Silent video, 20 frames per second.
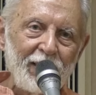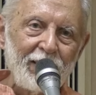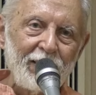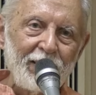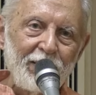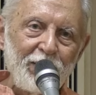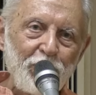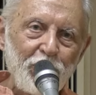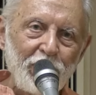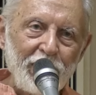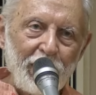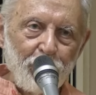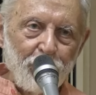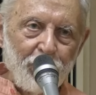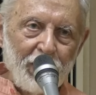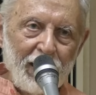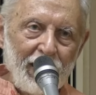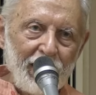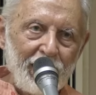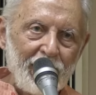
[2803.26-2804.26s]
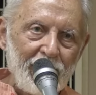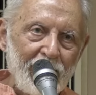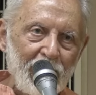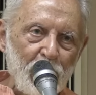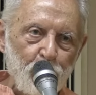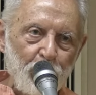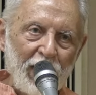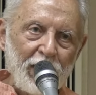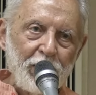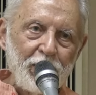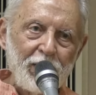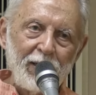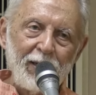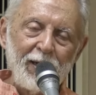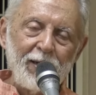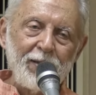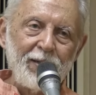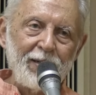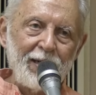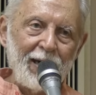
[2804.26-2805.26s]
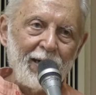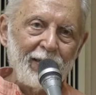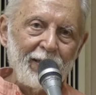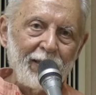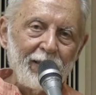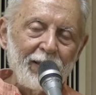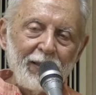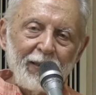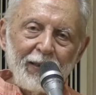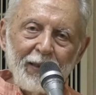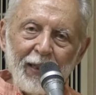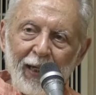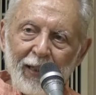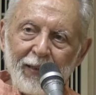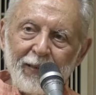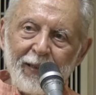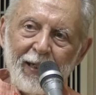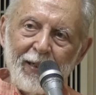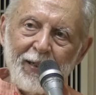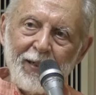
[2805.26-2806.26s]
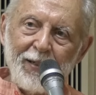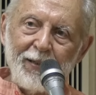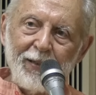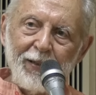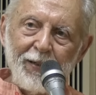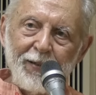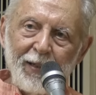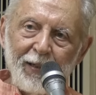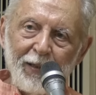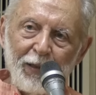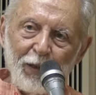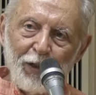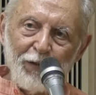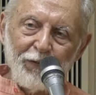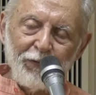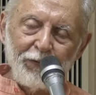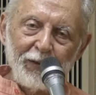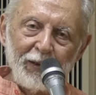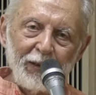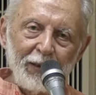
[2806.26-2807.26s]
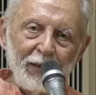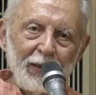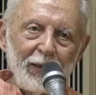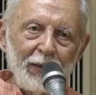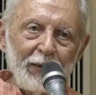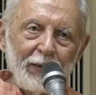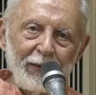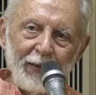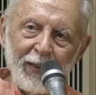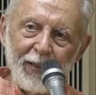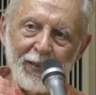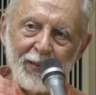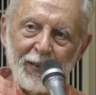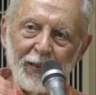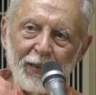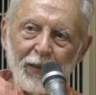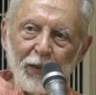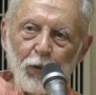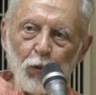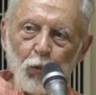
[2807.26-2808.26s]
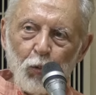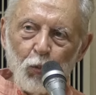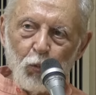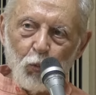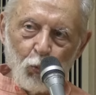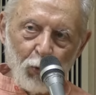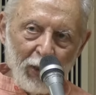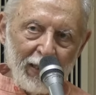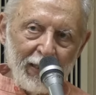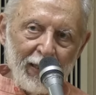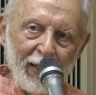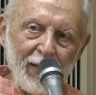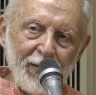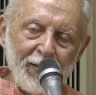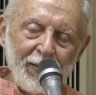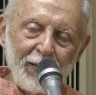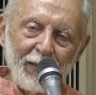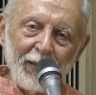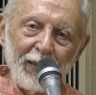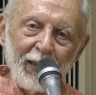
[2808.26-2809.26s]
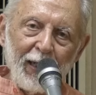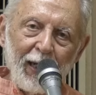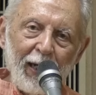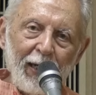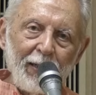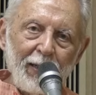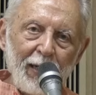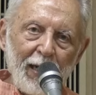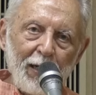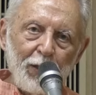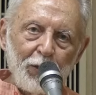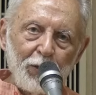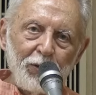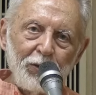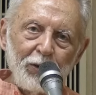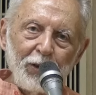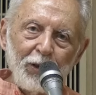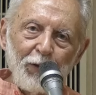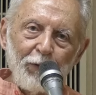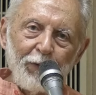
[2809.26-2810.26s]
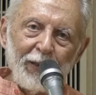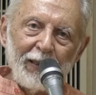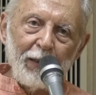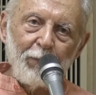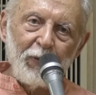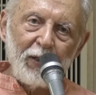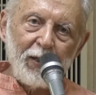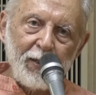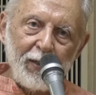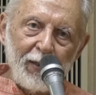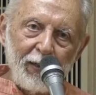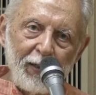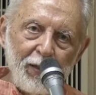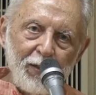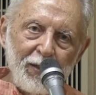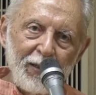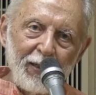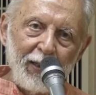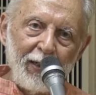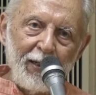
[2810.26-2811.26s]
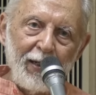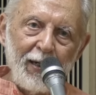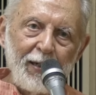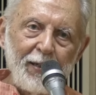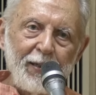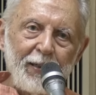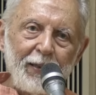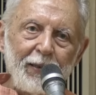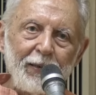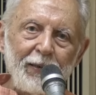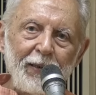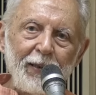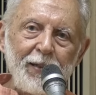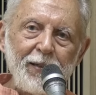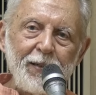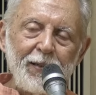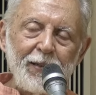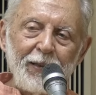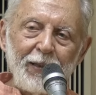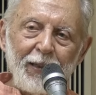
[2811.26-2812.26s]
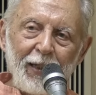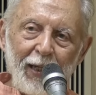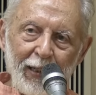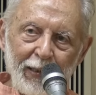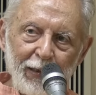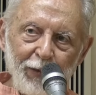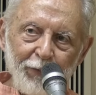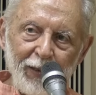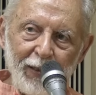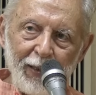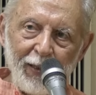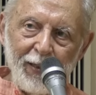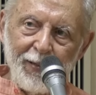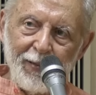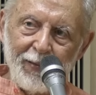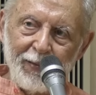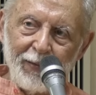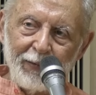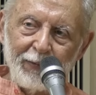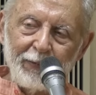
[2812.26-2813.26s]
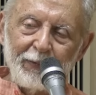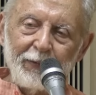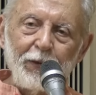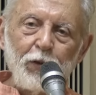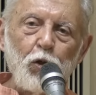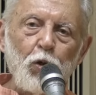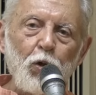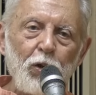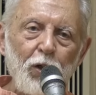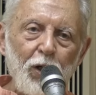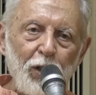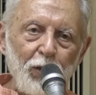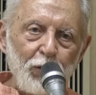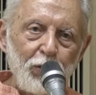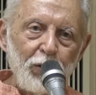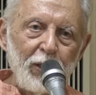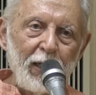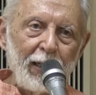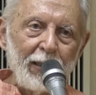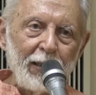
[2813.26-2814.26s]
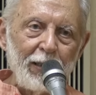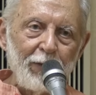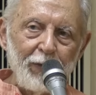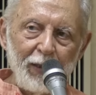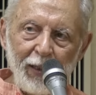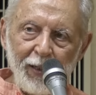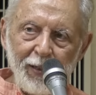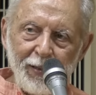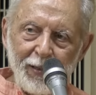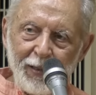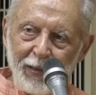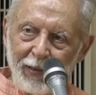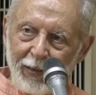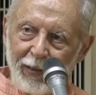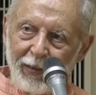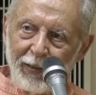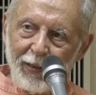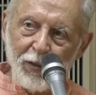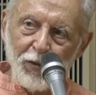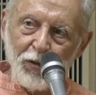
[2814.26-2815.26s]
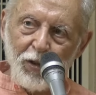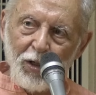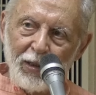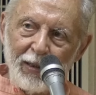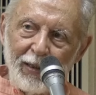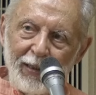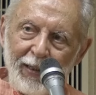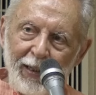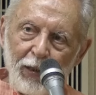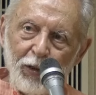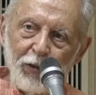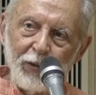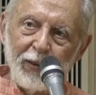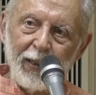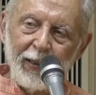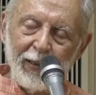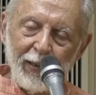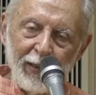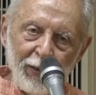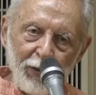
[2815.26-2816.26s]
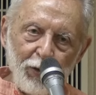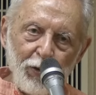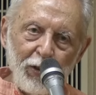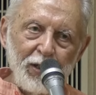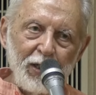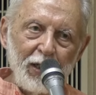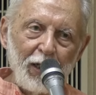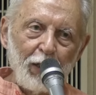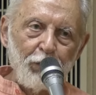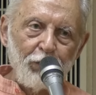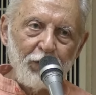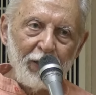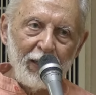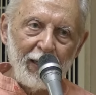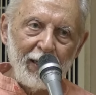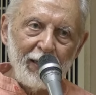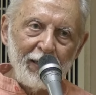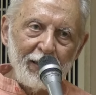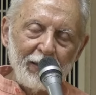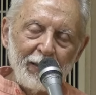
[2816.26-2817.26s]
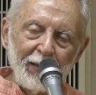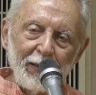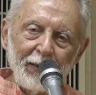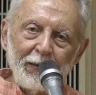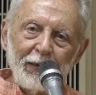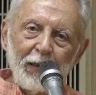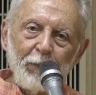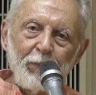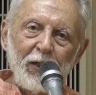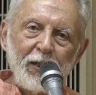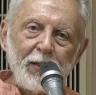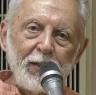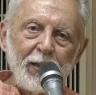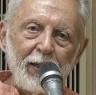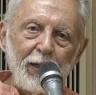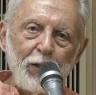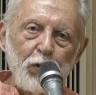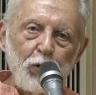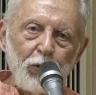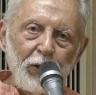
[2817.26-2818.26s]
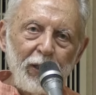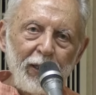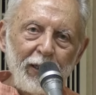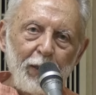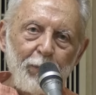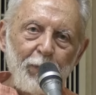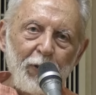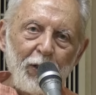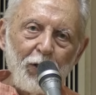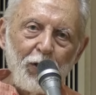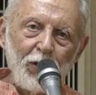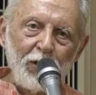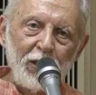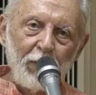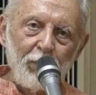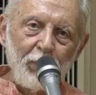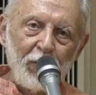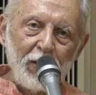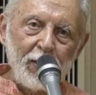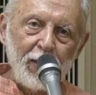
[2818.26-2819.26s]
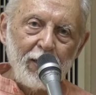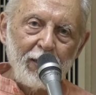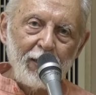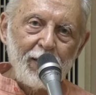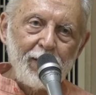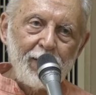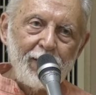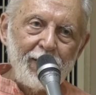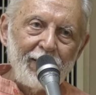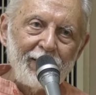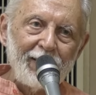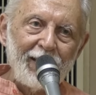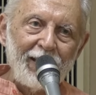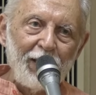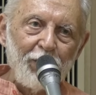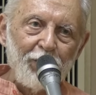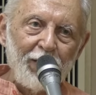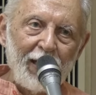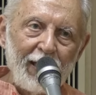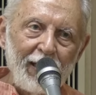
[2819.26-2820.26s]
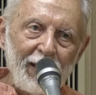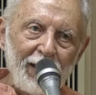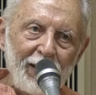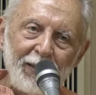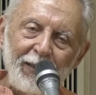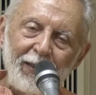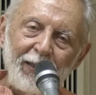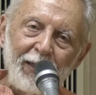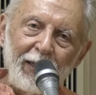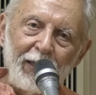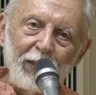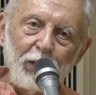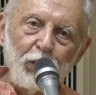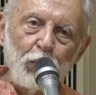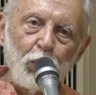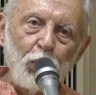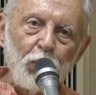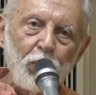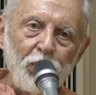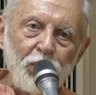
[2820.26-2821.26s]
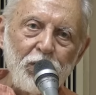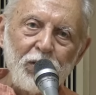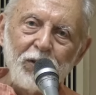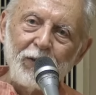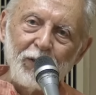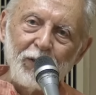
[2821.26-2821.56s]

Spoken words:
So that vertical expansion has started. And that is the result of this oneness. And now when the person is indulging in these activities, the so-called good activities, it does not lead to that egoistic feeling. The person is doing it because the person can see the divine in those